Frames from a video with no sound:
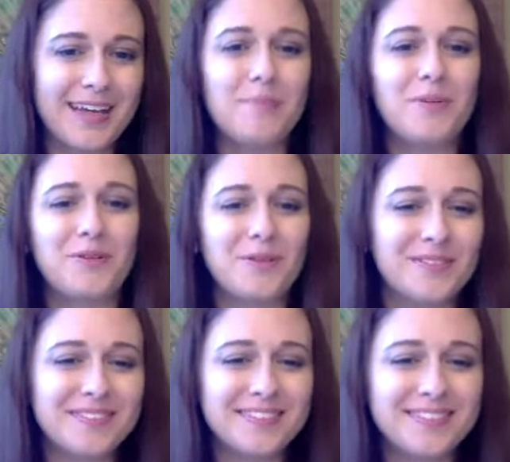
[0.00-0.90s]
chemical.
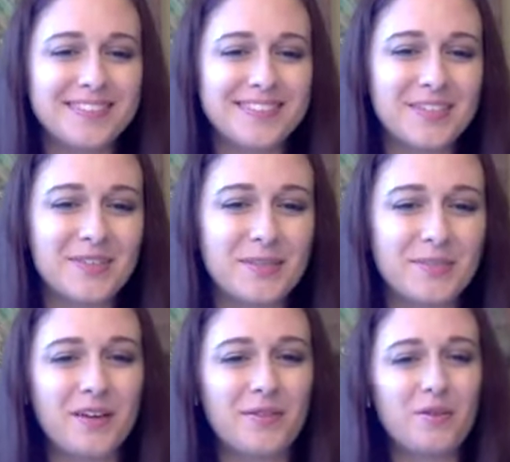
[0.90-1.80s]
So it
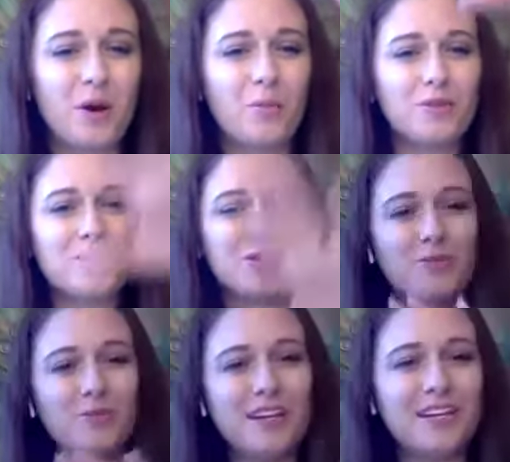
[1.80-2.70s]
seems like almost
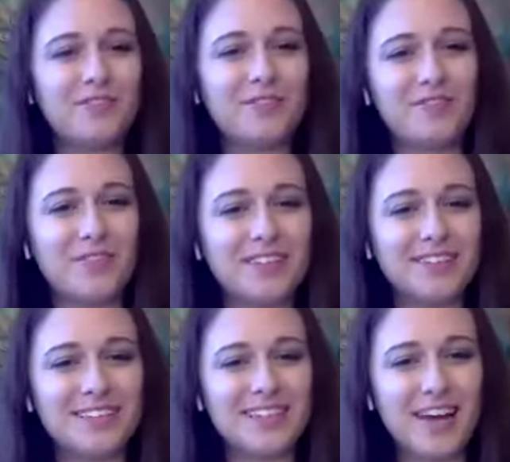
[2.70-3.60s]
3 different
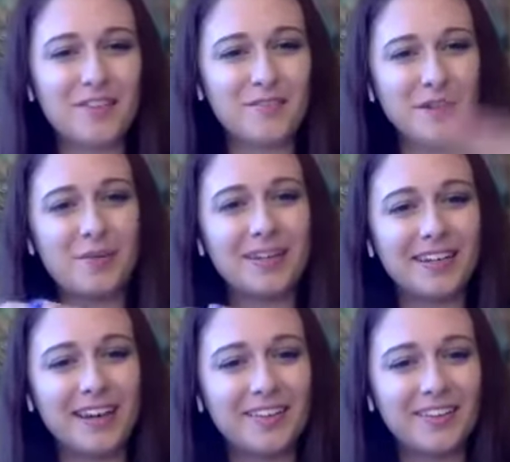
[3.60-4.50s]
fields kind of coming
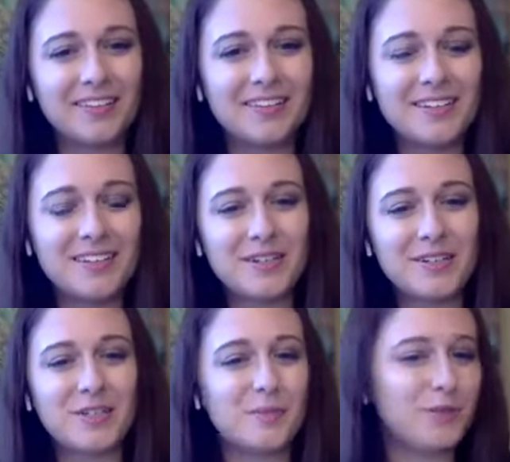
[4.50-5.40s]
together
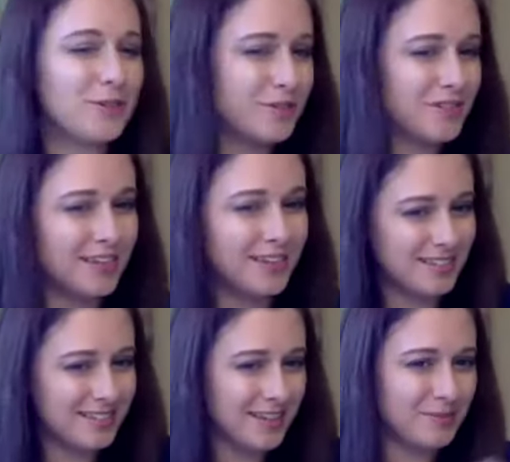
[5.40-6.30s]
to produce this.
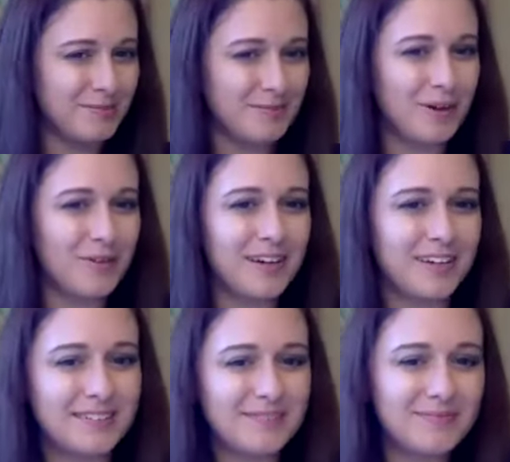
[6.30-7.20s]
Is that about
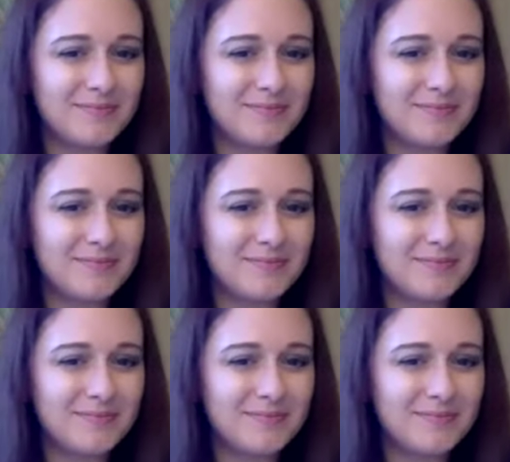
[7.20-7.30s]
right?